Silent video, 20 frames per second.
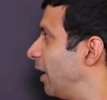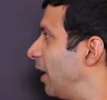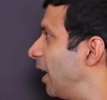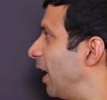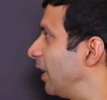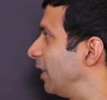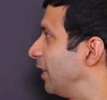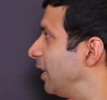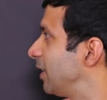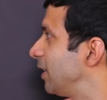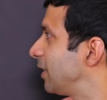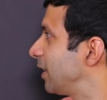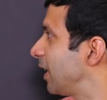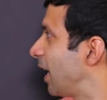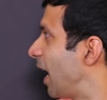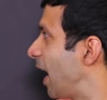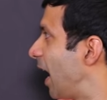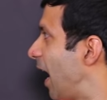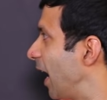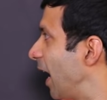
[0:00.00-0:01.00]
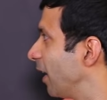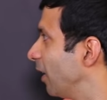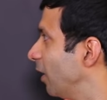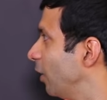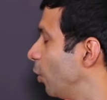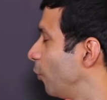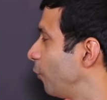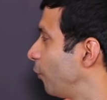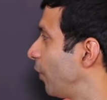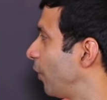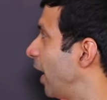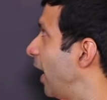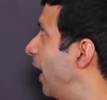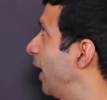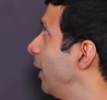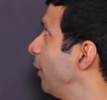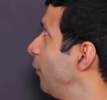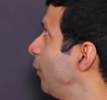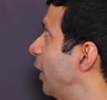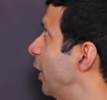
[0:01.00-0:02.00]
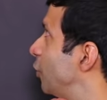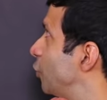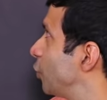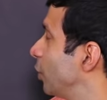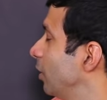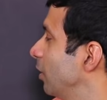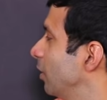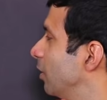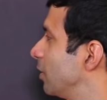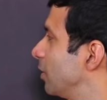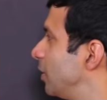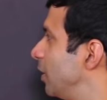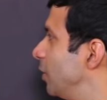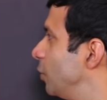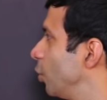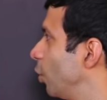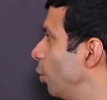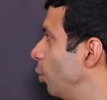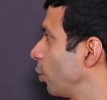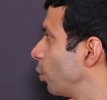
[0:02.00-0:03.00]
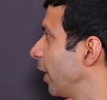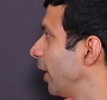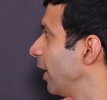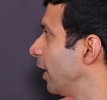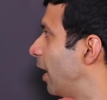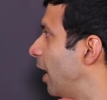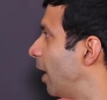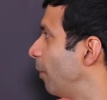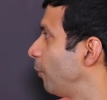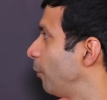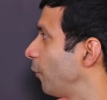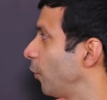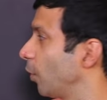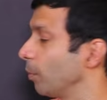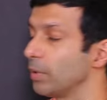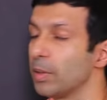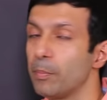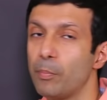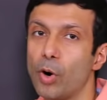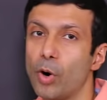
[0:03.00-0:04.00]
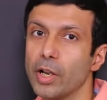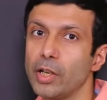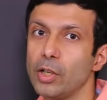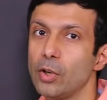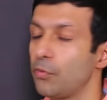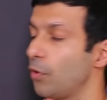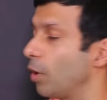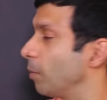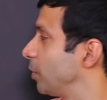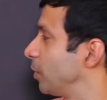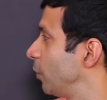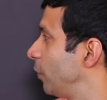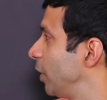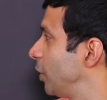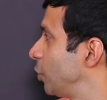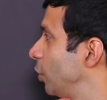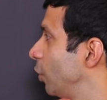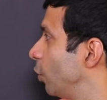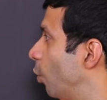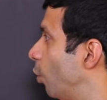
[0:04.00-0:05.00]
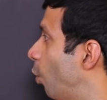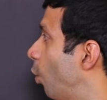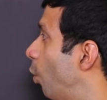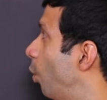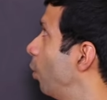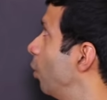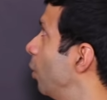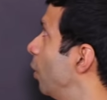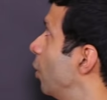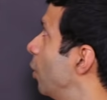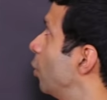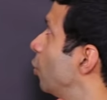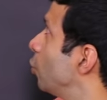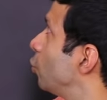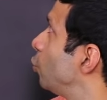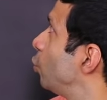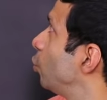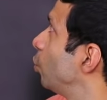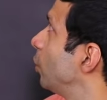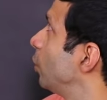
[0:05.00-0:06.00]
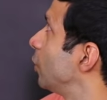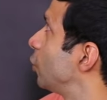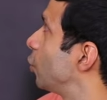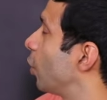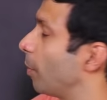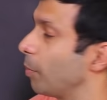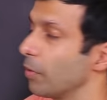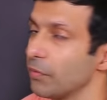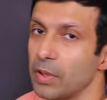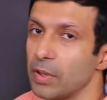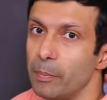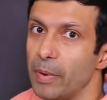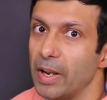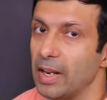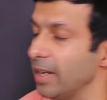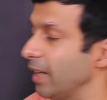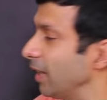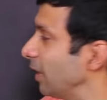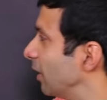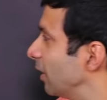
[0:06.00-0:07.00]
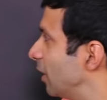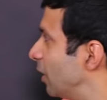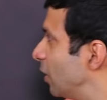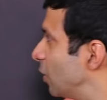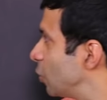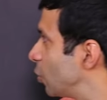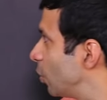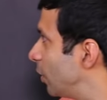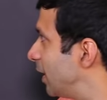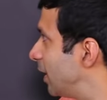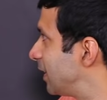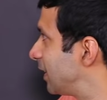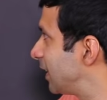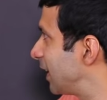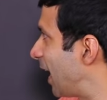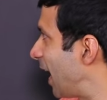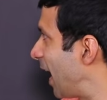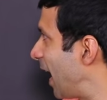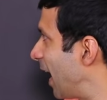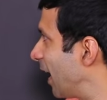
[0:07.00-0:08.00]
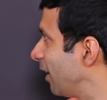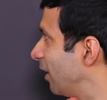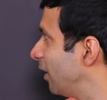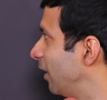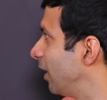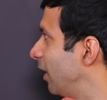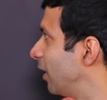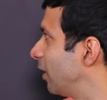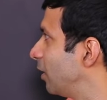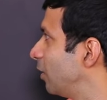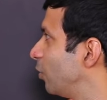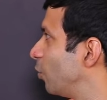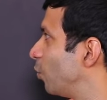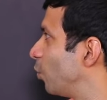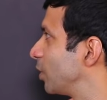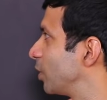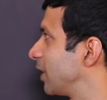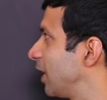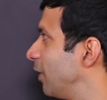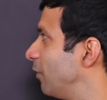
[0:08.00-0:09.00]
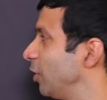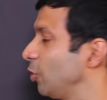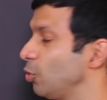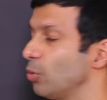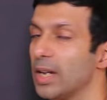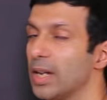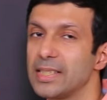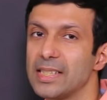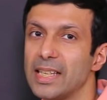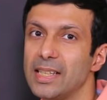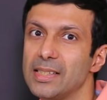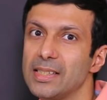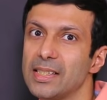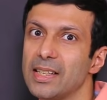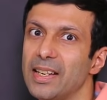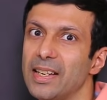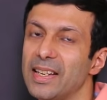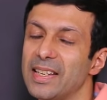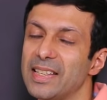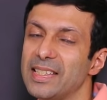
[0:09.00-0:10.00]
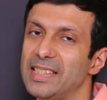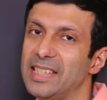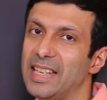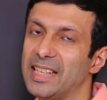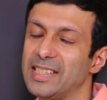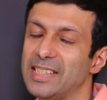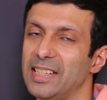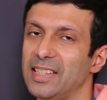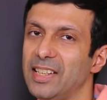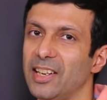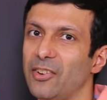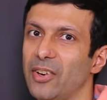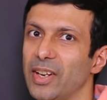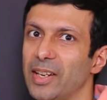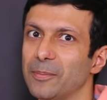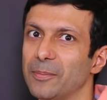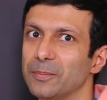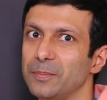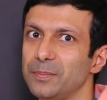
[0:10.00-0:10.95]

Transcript: And this angle of elevation, since you're looking up from the point of observation O, to the top of the building. So this angle here was given to us as 60 degree.